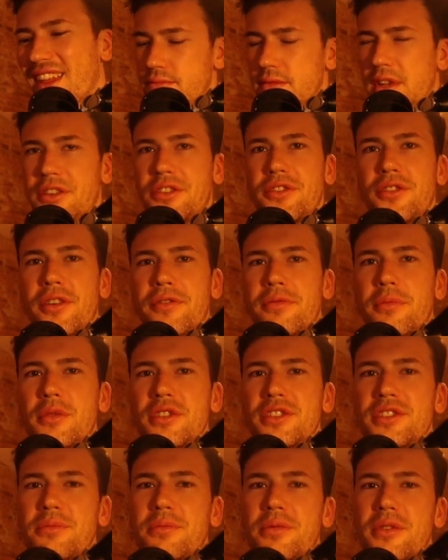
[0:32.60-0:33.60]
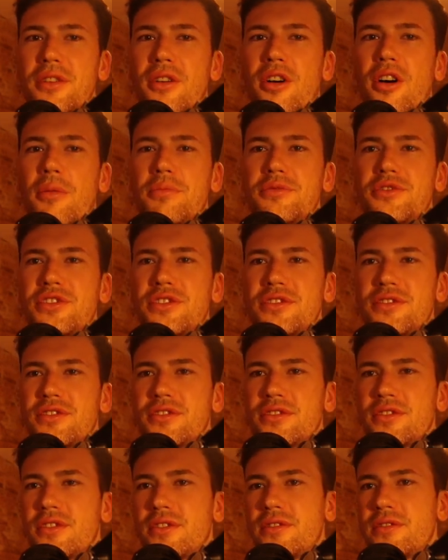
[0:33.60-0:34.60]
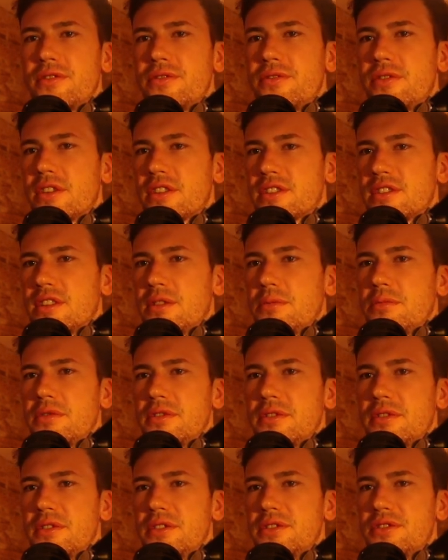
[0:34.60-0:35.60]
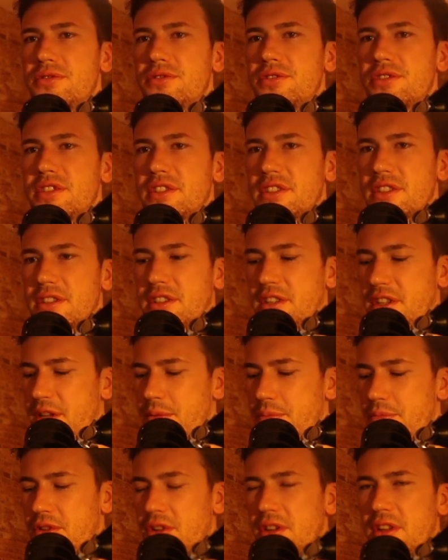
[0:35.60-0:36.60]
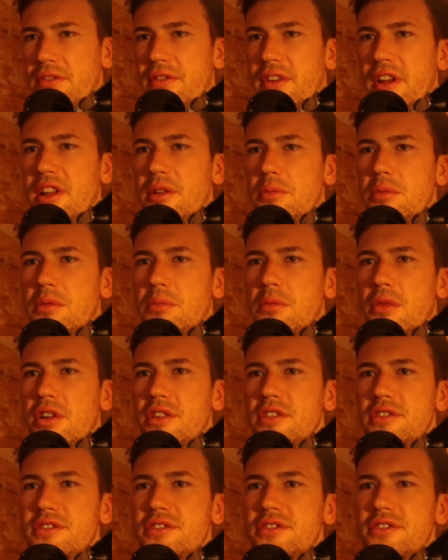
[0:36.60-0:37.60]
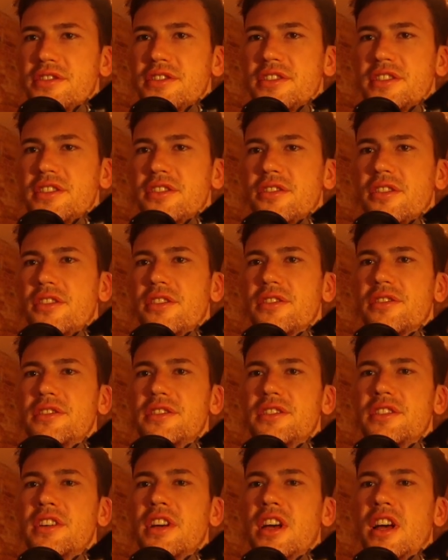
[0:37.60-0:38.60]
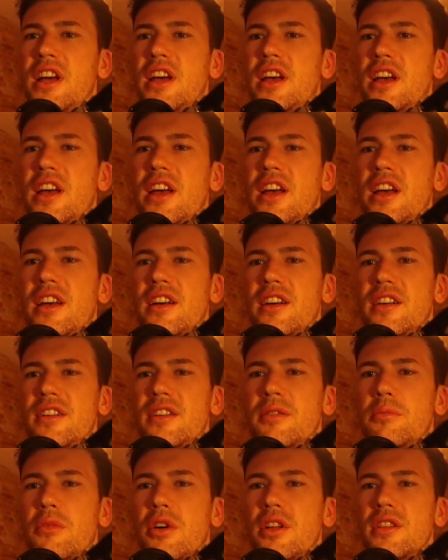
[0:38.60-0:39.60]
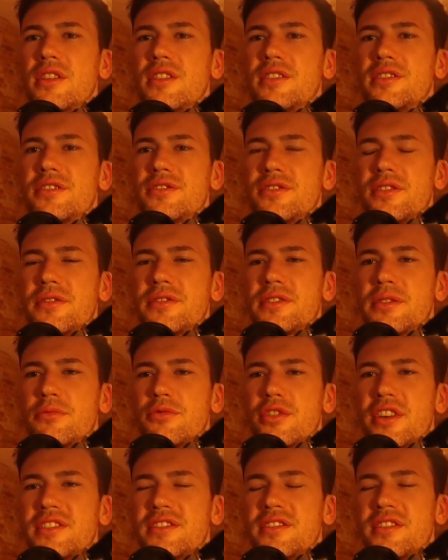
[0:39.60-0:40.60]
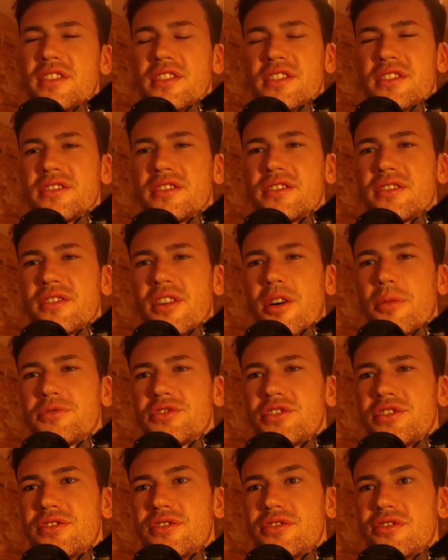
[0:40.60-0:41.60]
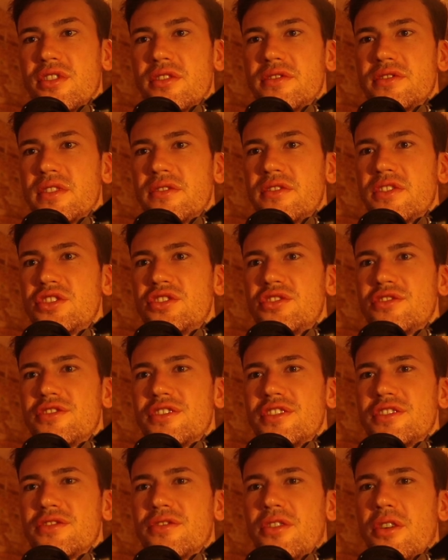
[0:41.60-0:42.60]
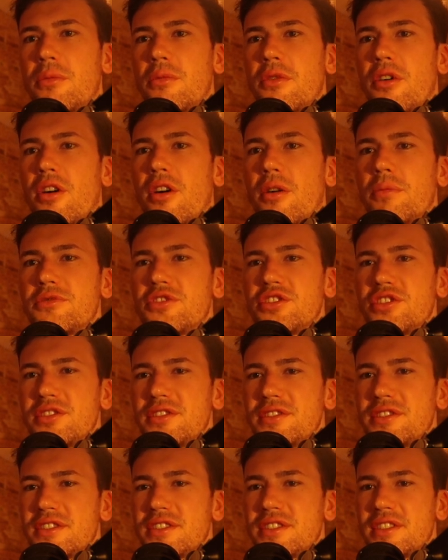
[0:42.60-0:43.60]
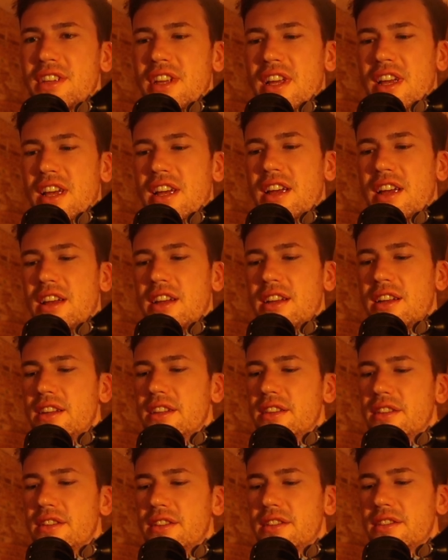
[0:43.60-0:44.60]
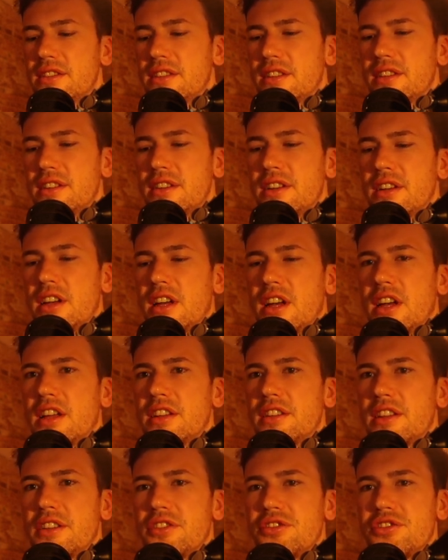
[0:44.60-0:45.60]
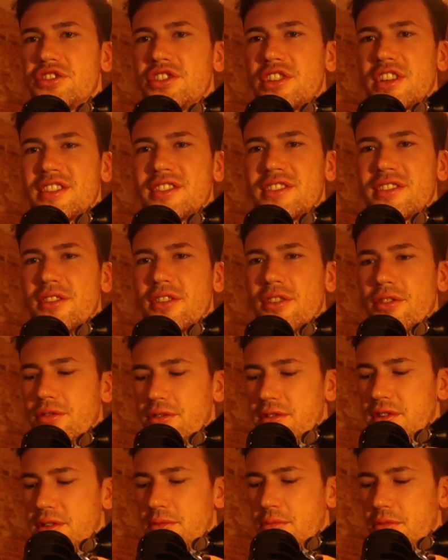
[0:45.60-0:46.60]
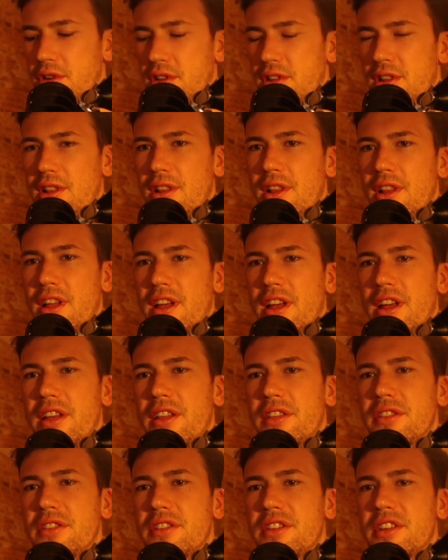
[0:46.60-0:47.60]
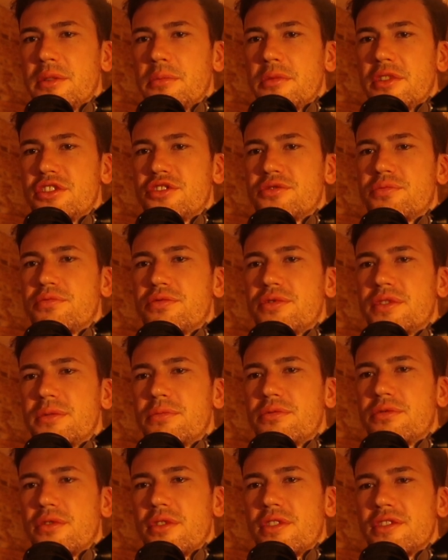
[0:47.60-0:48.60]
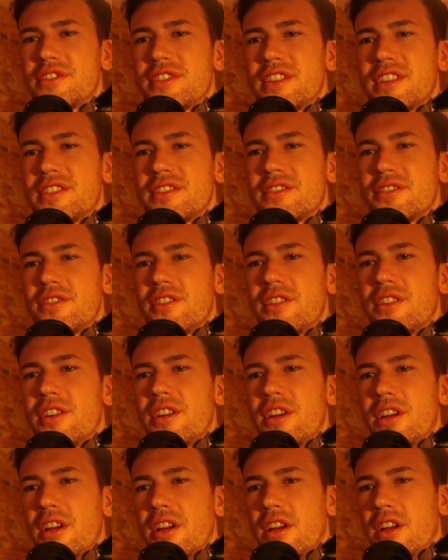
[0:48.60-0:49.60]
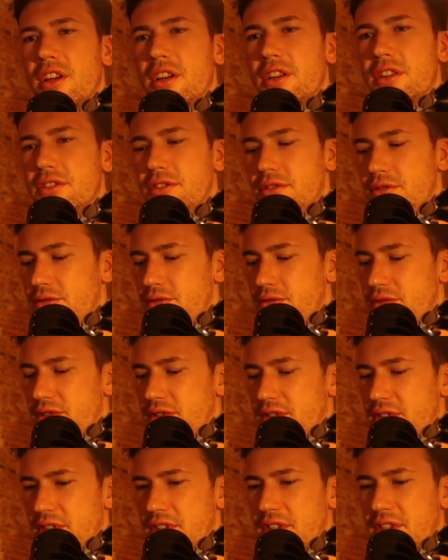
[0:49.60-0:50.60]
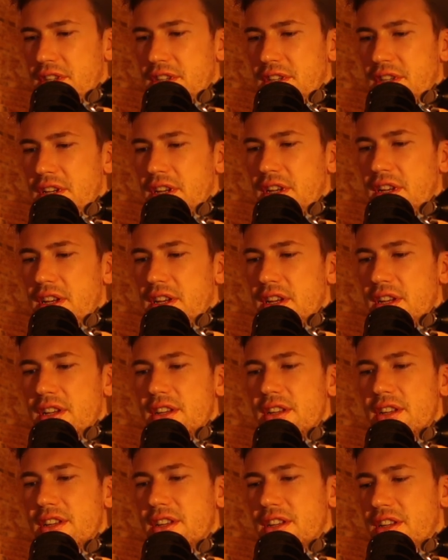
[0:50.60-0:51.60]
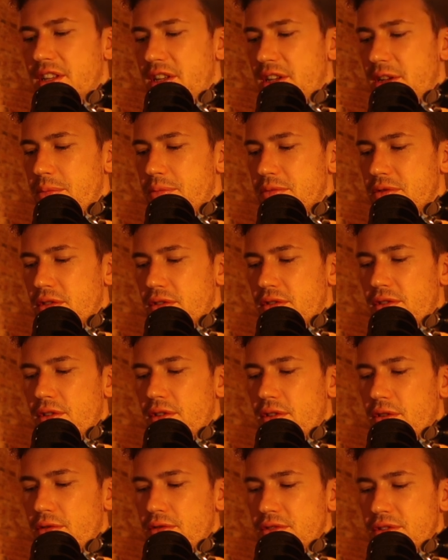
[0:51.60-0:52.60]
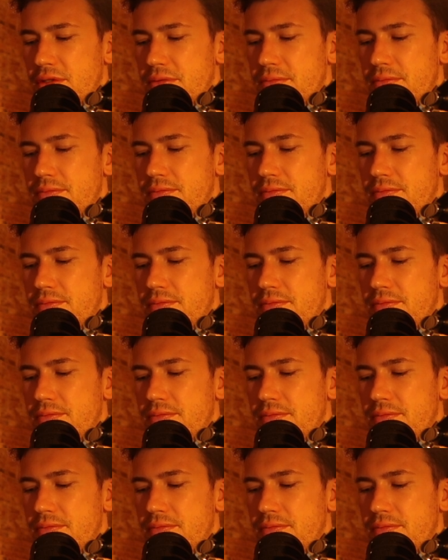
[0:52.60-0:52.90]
And you have multiple options. So, for example, using clip.available models, you see all the models. You have some ResNet options, you have some vision transformer options, and then you just load the model and the image preprocessor using clip.load.